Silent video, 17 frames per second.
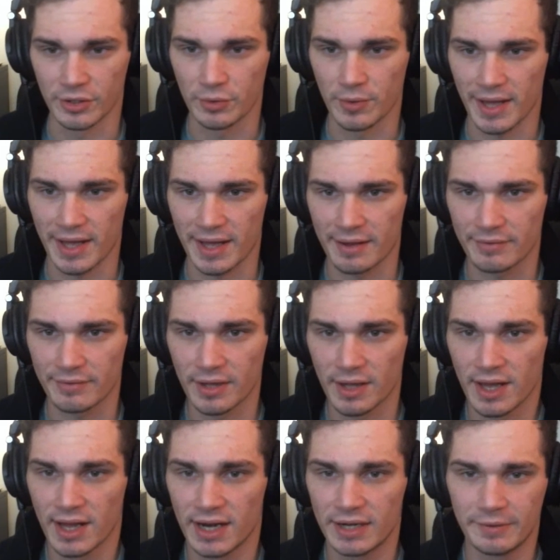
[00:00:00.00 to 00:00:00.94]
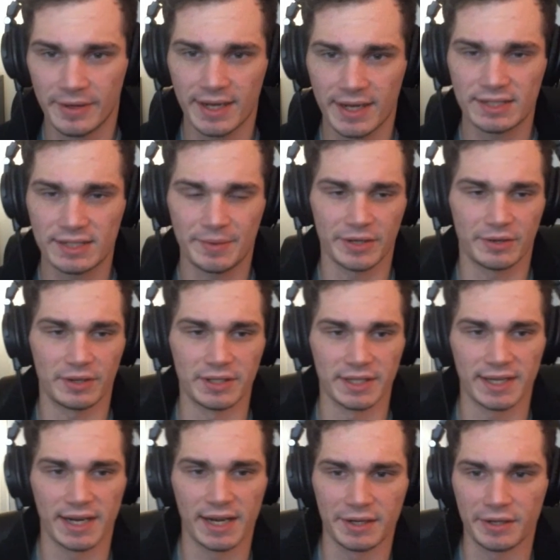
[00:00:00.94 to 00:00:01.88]
you have. Anyway, guys, I'm going to go ahead
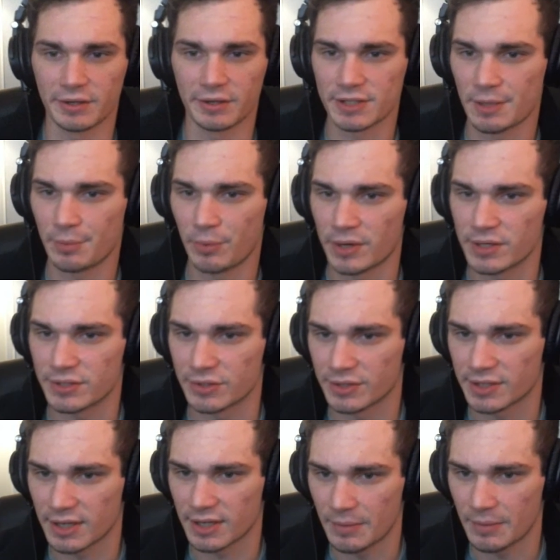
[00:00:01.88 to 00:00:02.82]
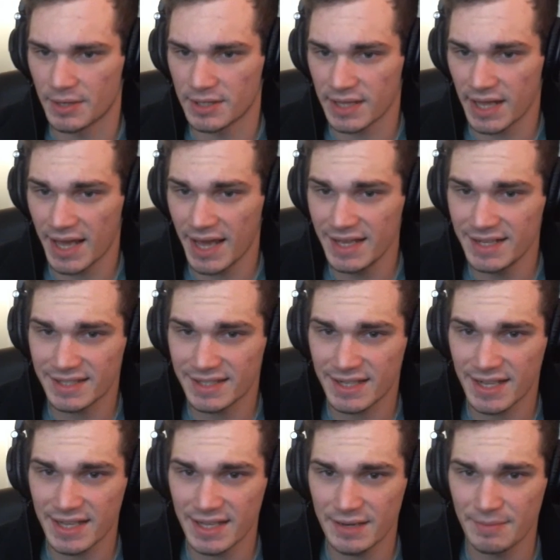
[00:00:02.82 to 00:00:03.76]
and get out of here and stop wasting your time. It's
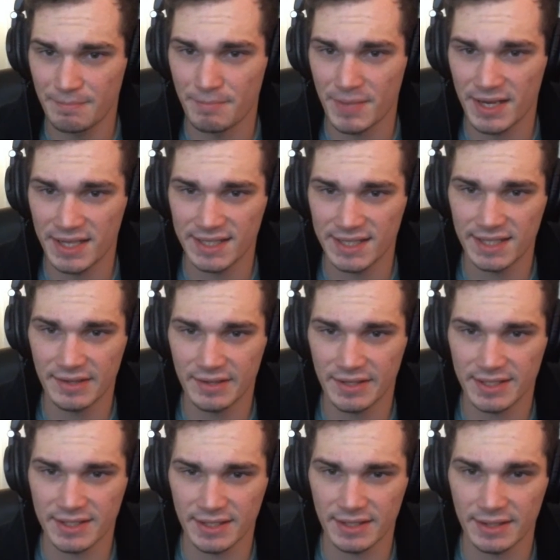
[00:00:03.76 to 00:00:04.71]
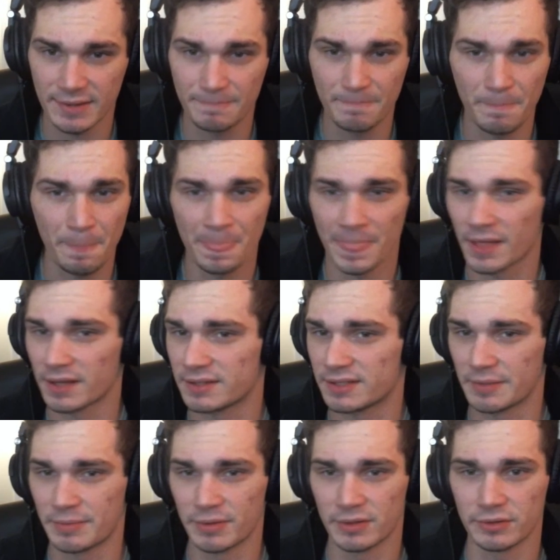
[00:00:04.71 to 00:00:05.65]
18 minutes into this thing.
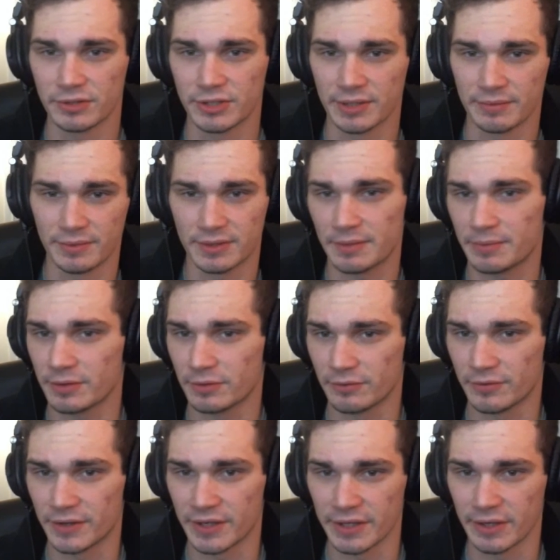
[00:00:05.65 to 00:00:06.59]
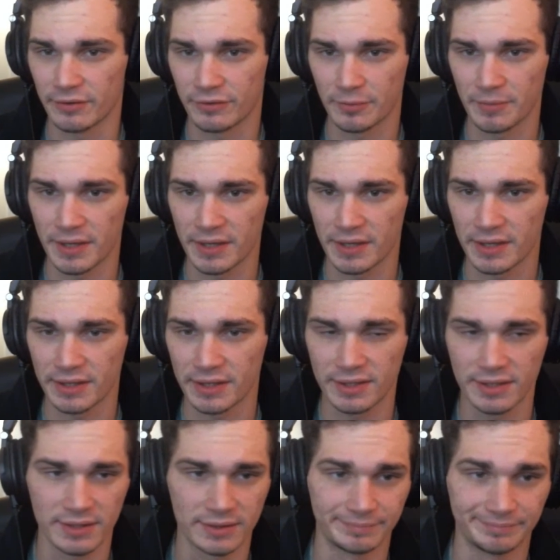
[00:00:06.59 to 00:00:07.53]
Typical video for me.
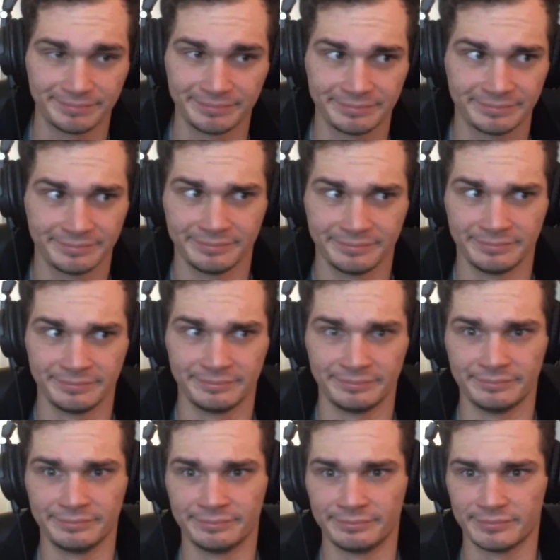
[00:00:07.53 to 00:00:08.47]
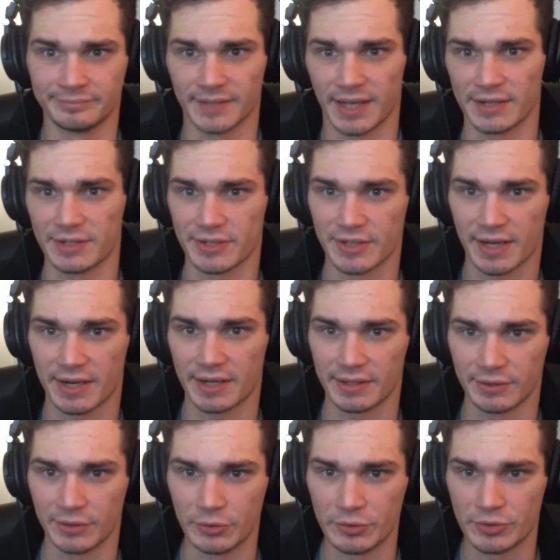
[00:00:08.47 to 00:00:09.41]
I just kind
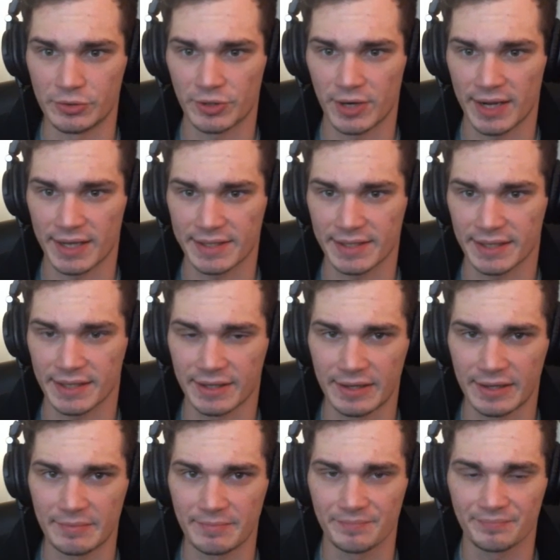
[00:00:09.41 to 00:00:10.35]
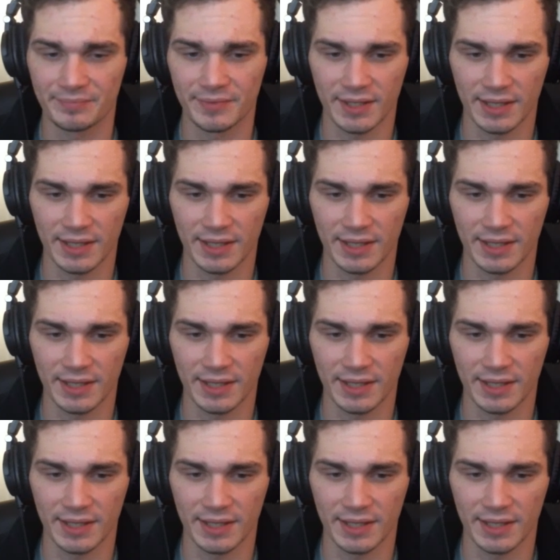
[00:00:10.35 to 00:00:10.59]
of lose track of time,